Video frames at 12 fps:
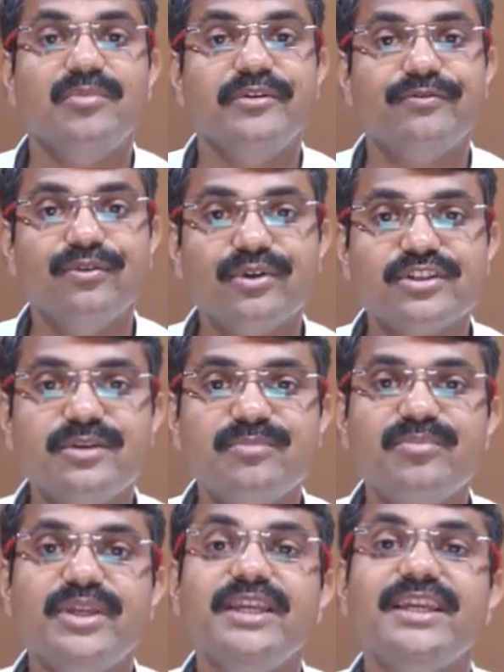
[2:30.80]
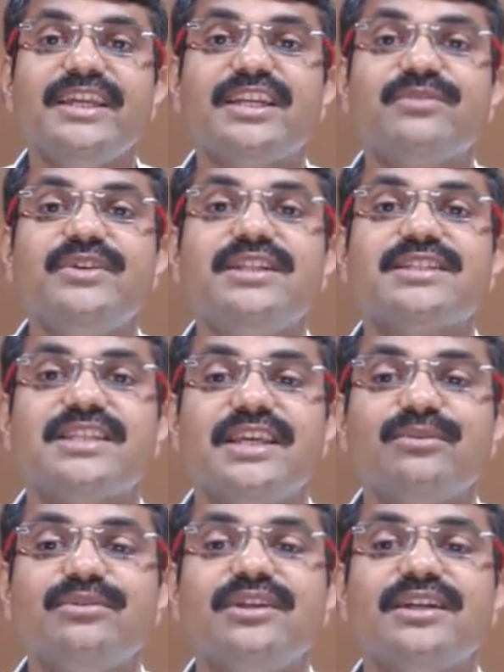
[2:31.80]
But before jumping, it will
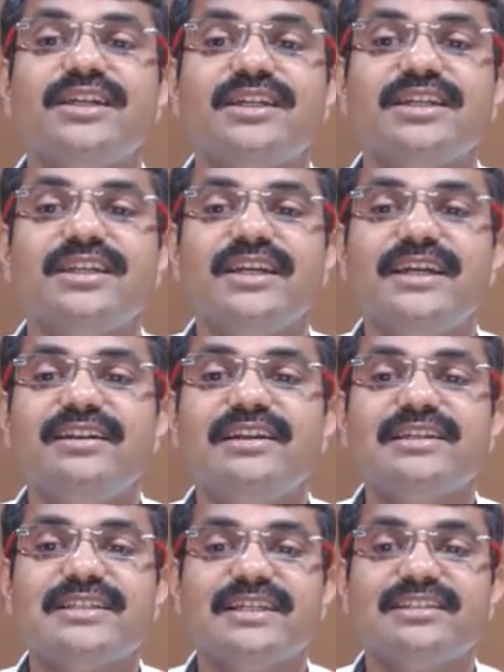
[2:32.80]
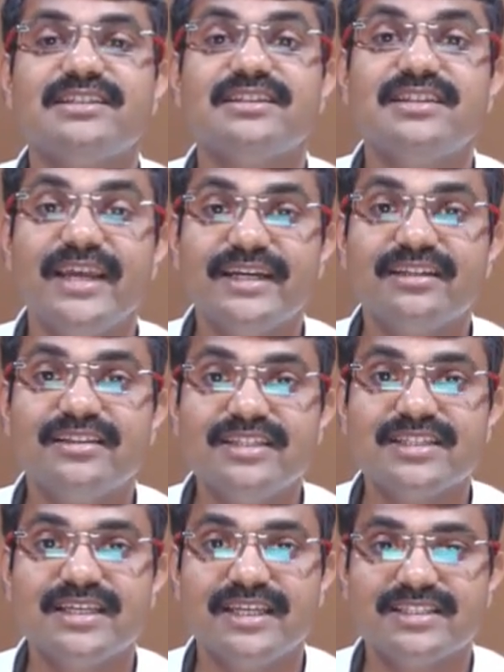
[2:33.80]
save the return address at
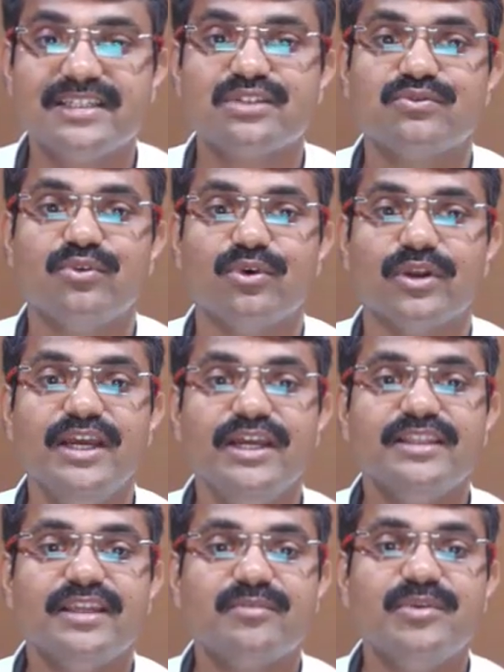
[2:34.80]
this SH4.